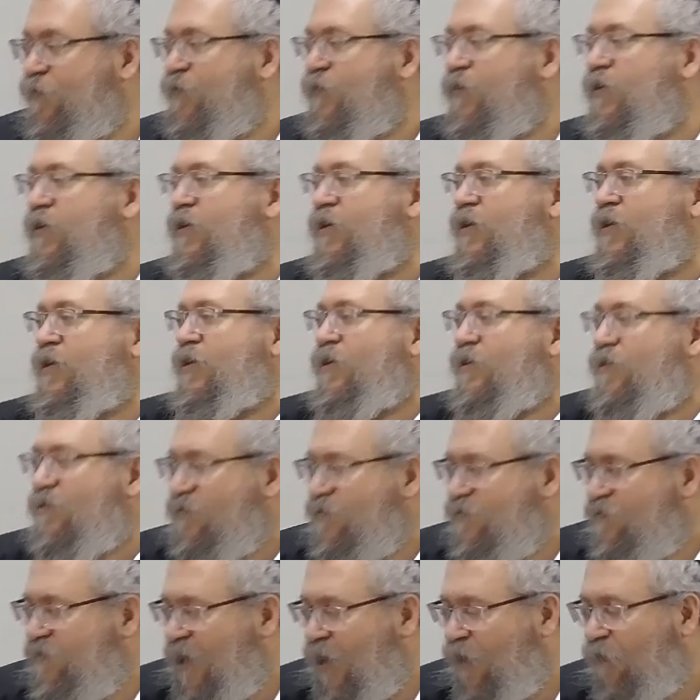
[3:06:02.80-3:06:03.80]
of unity.
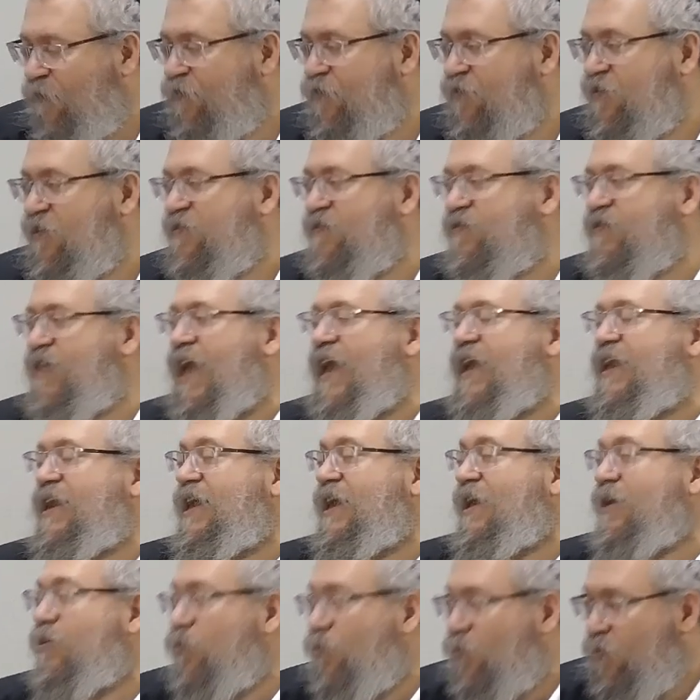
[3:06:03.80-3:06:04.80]
It's called Iyu
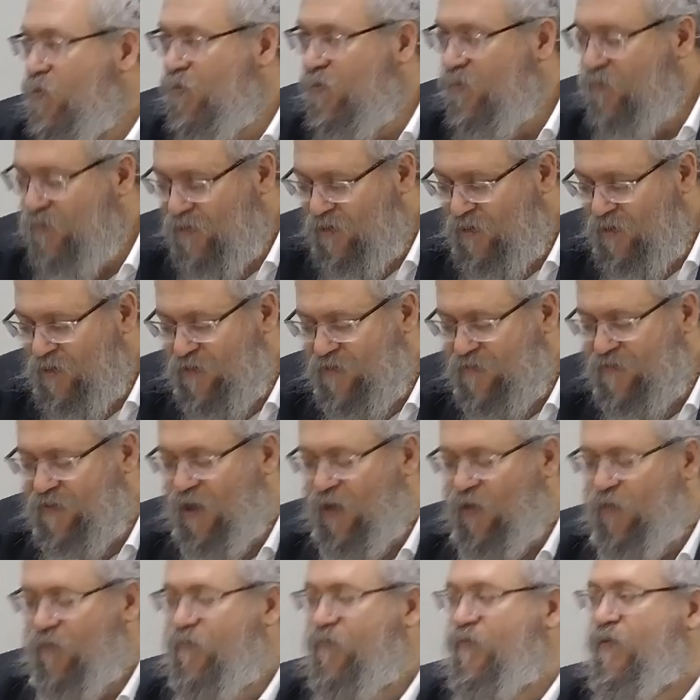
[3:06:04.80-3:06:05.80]
v'chiyuhu,
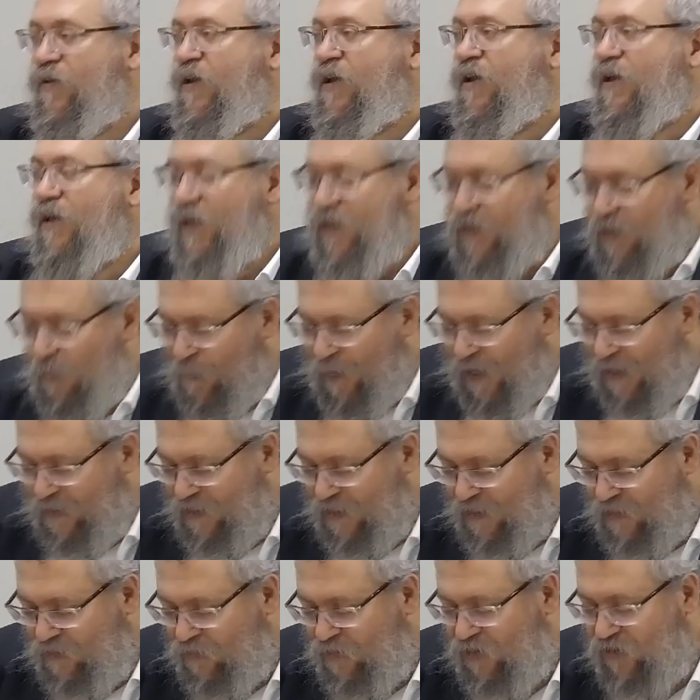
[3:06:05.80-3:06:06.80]
which is a separate
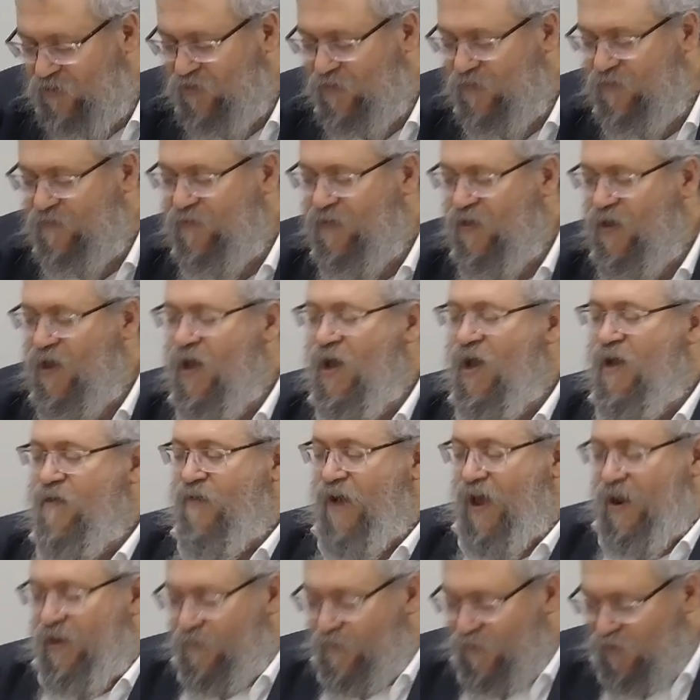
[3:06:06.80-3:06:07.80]
level. It's on a
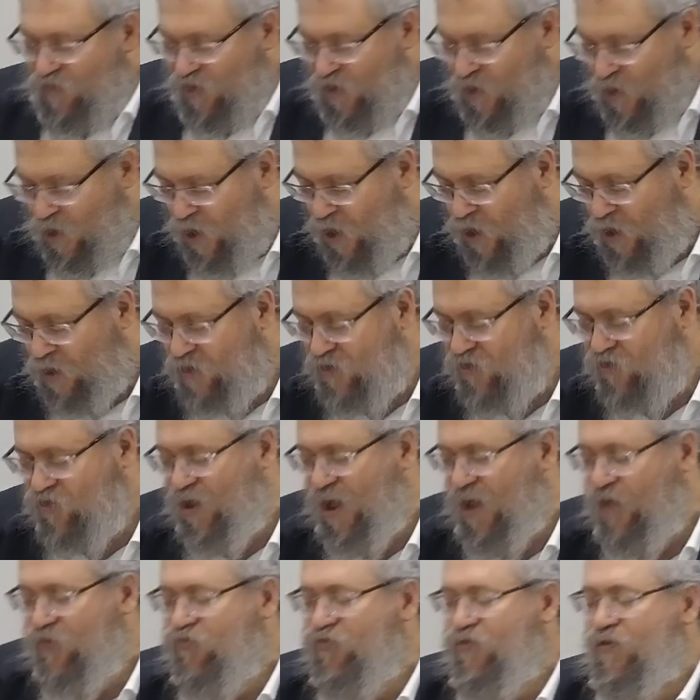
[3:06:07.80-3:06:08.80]
much deeper
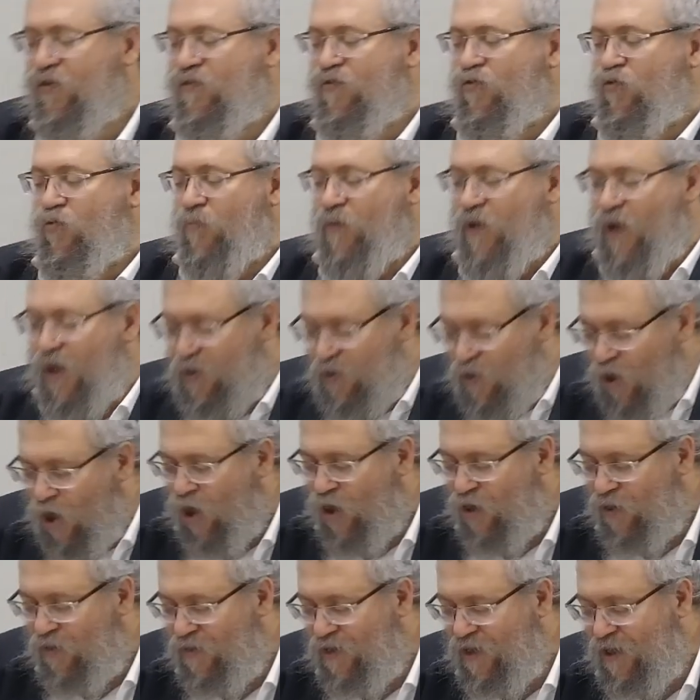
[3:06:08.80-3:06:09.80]
oneness,
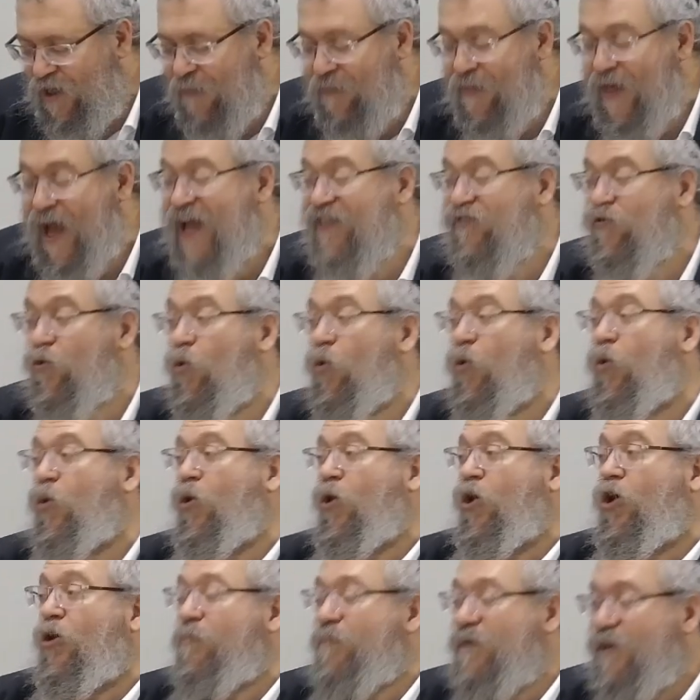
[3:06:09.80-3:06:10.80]
Iyahi and his life
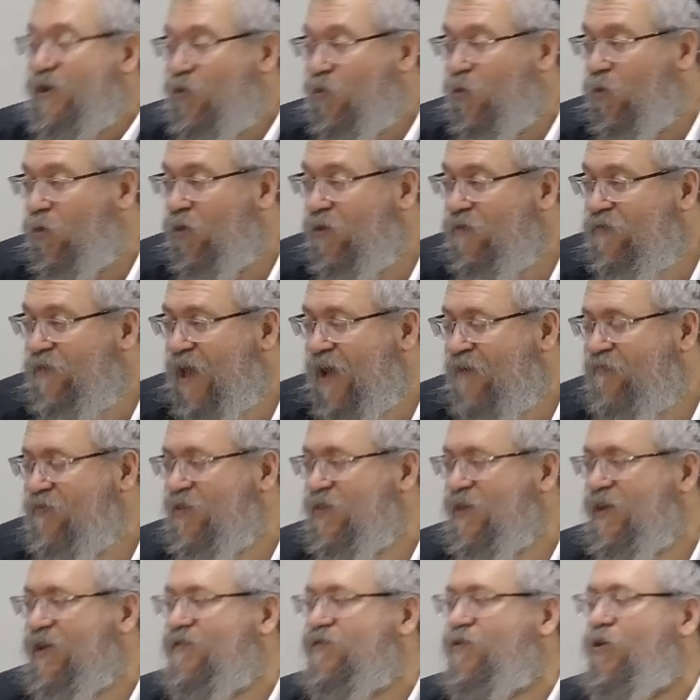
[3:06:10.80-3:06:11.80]
forces, which is referring to
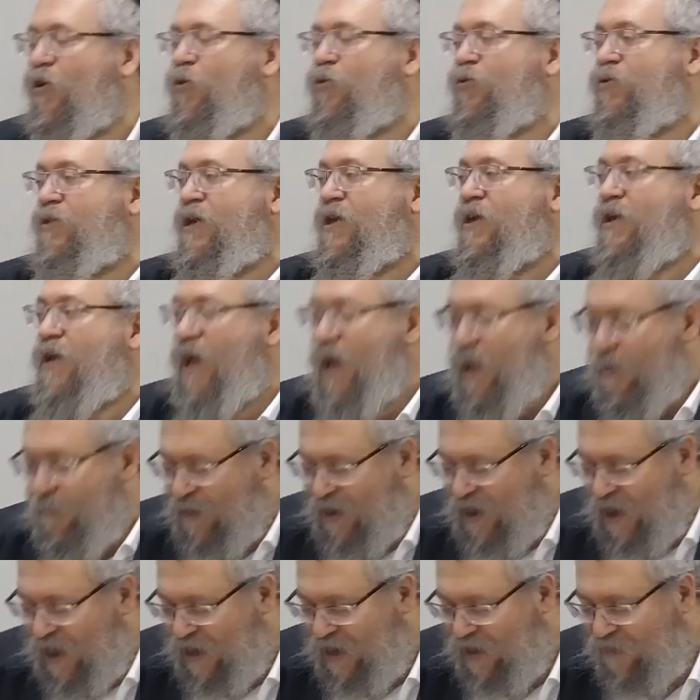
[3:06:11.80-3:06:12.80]
Chachma, as
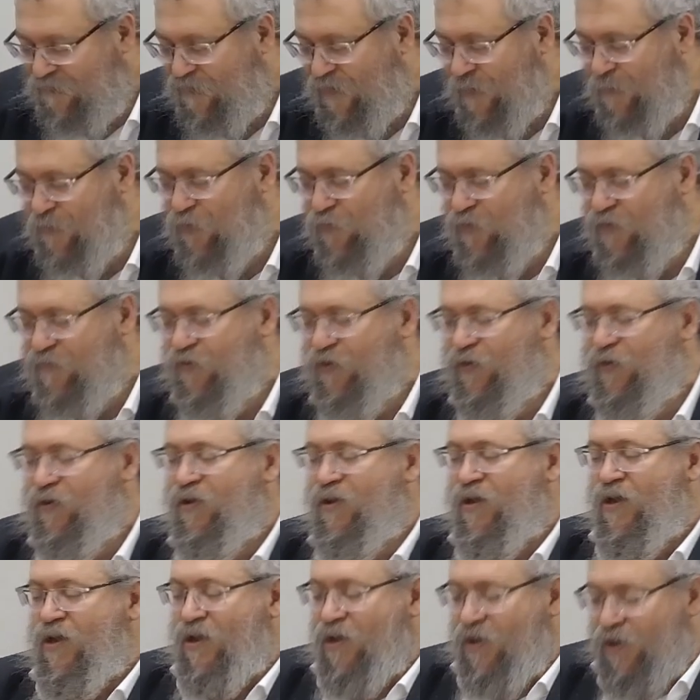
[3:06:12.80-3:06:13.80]
opposed to the
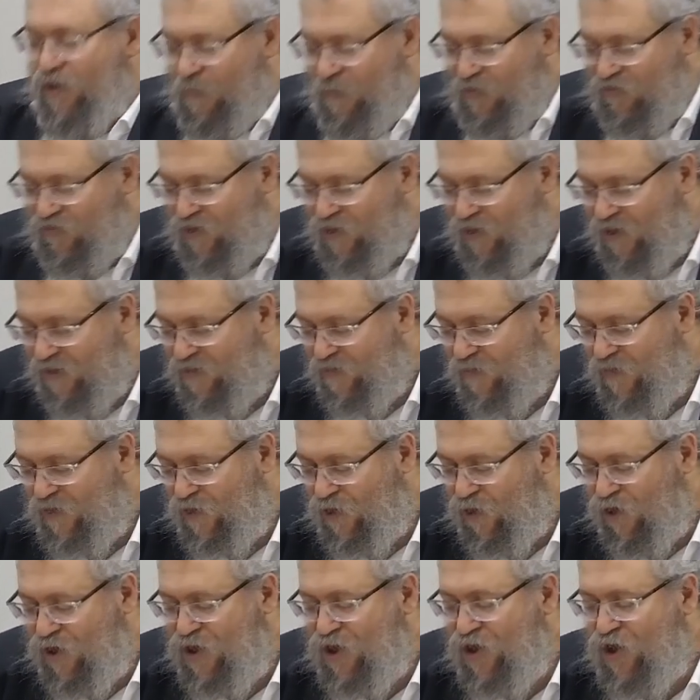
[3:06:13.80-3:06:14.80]
unification of
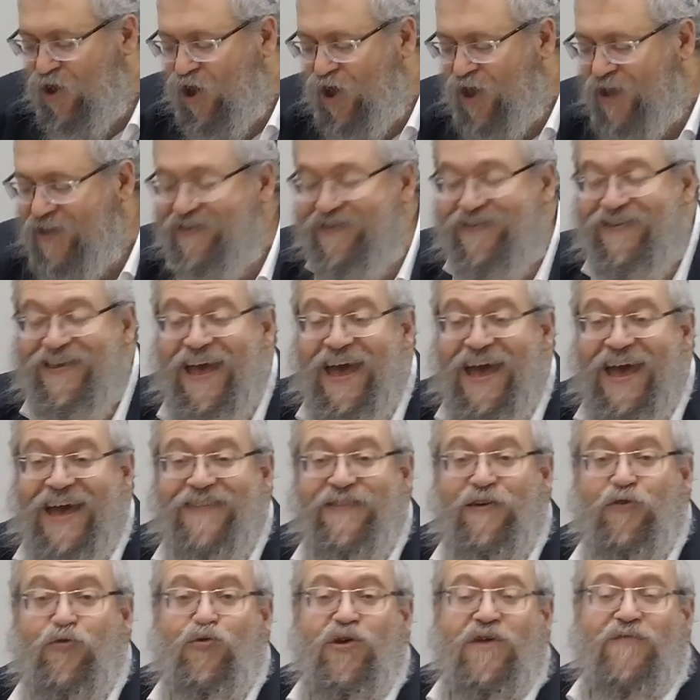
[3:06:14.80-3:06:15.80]
Bina, which is already
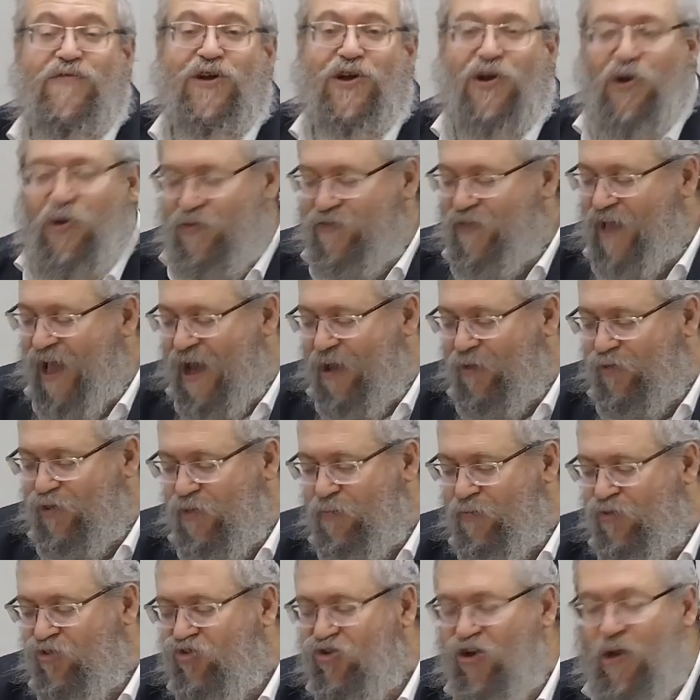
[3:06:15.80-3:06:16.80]
more
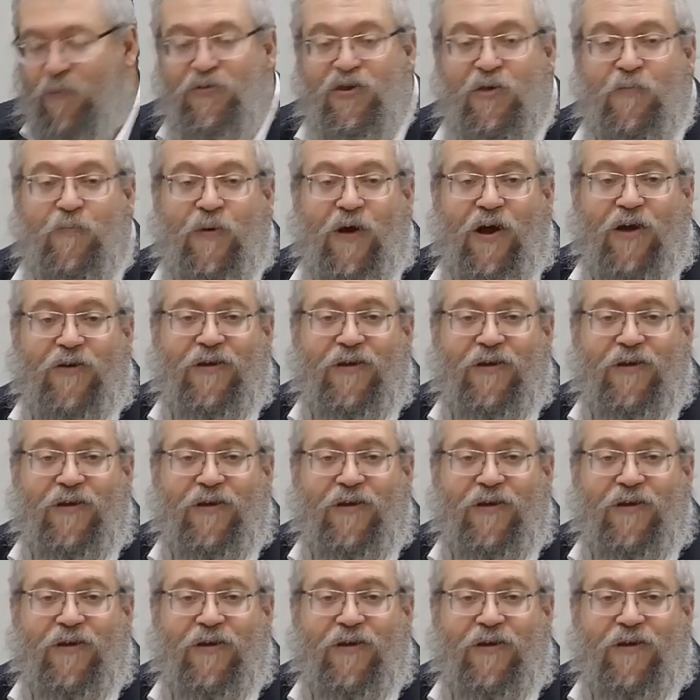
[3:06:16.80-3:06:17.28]
of a,